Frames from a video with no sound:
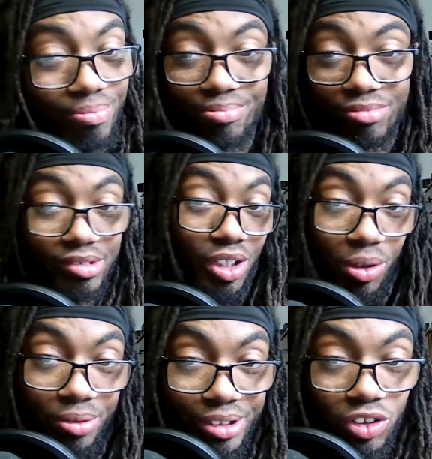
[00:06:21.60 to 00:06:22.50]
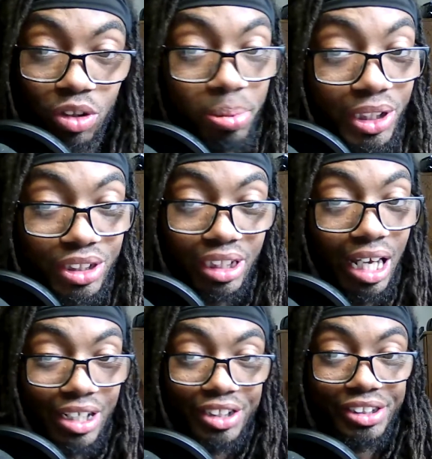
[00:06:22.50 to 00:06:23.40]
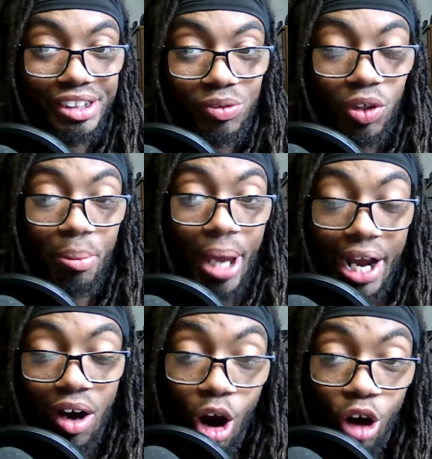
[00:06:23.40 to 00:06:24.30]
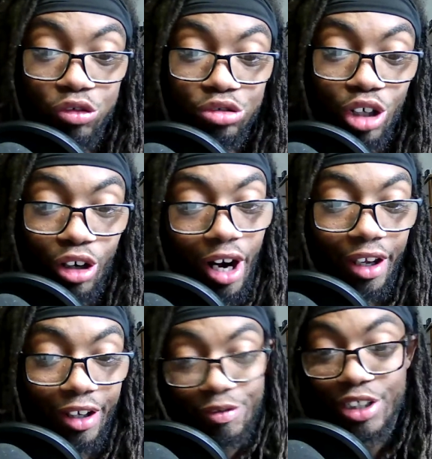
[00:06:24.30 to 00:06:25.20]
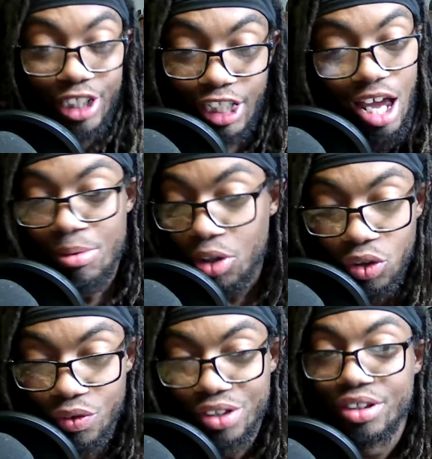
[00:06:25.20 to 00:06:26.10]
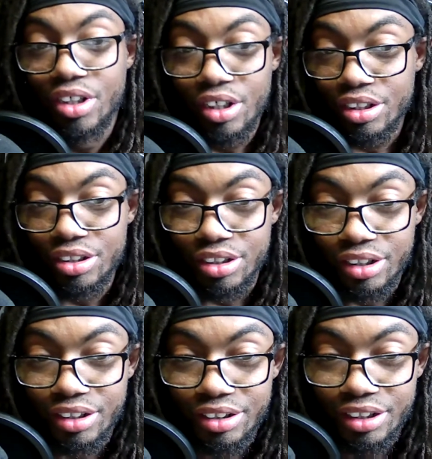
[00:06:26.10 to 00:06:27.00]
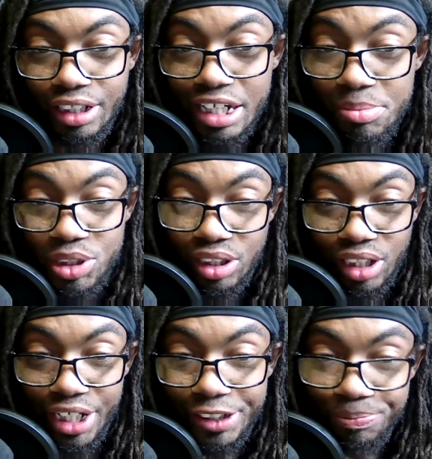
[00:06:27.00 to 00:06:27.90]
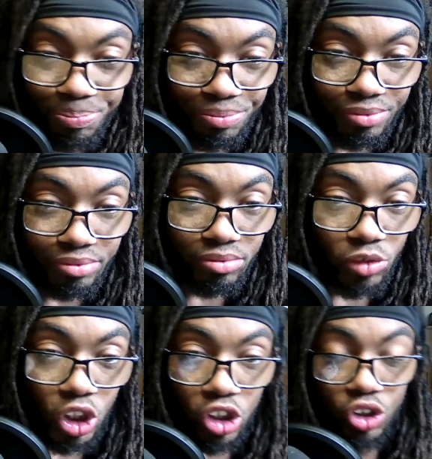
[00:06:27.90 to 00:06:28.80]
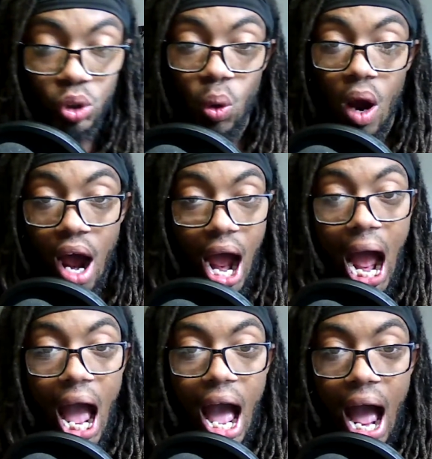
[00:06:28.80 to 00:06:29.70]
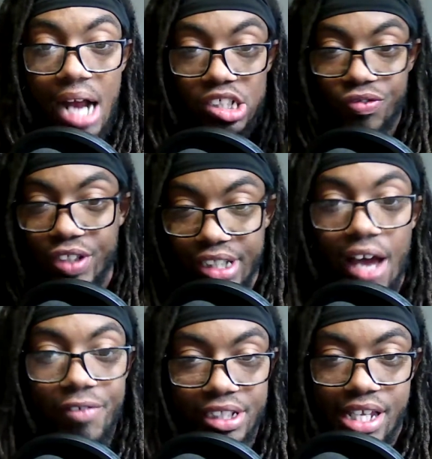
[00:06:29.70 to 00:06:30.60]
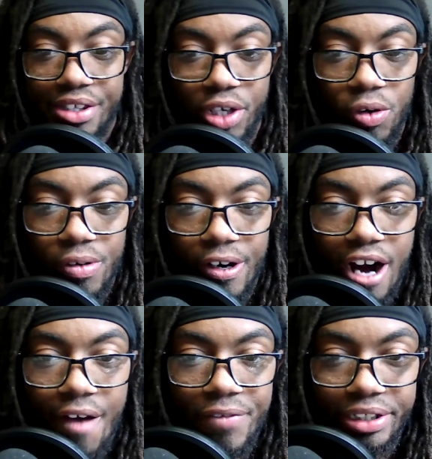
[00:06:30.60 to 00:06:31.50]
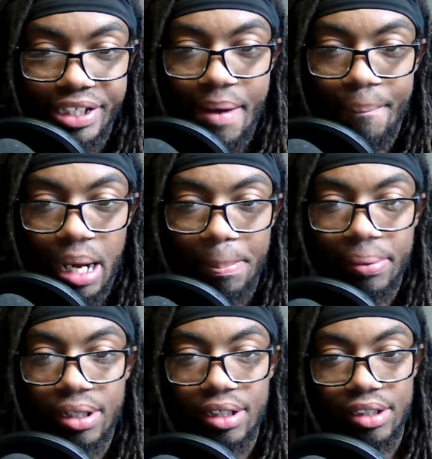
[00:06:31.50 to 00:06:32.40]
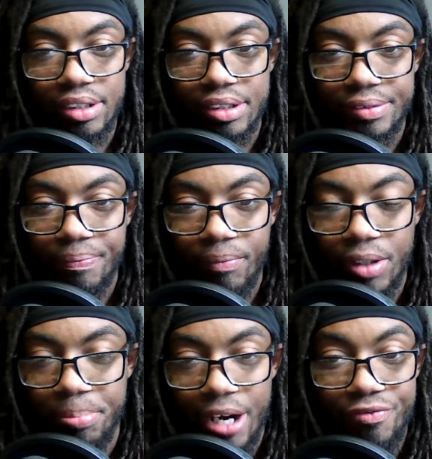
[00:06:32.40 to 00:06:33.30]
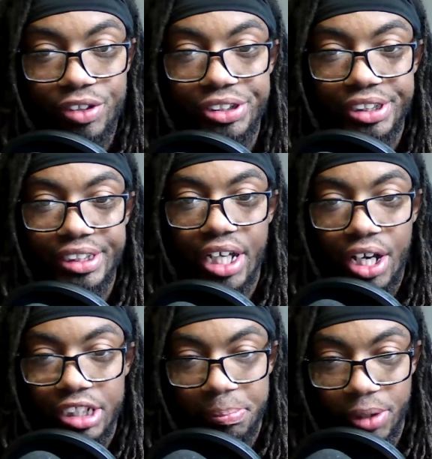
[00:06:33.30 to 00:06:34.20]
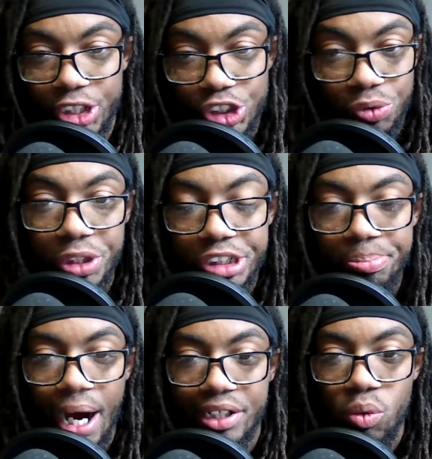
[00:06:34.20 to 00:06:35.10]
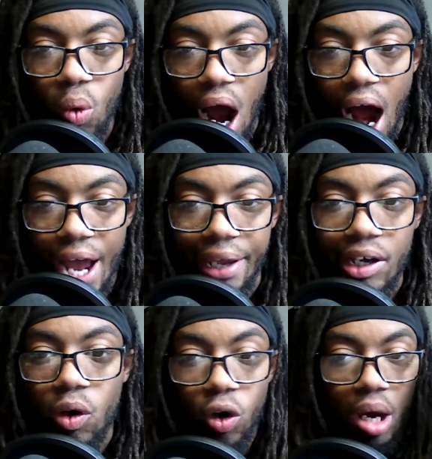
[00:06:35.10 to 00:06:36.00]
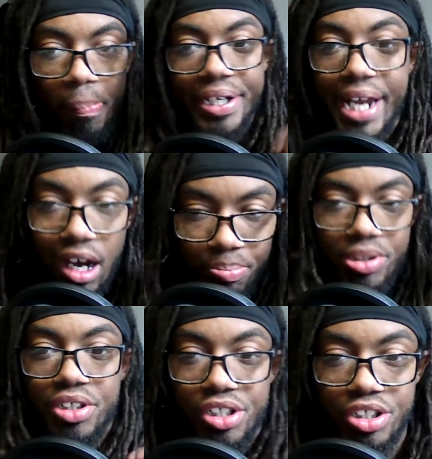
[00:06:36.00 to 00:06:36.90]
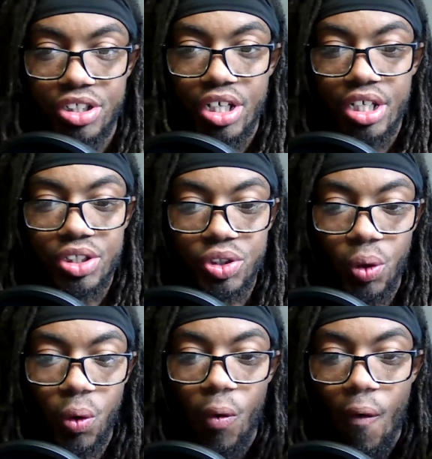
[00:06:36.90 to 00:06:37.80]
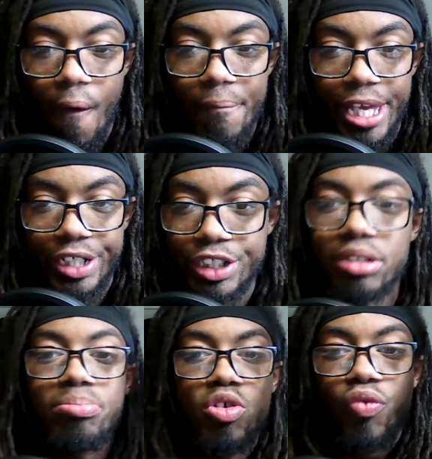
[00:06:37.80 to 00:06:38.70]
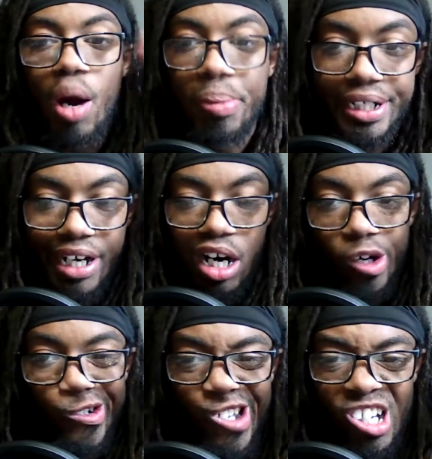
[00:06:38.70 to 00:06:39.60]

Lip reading: You know, so the player's collider just didn't want to back off, all right, and wanted to climb all over the enemy's collider. So I fixed that though. All right, I fixed that by freezing the player's rigid body Y, or up and down position, so it couldn't move up and down.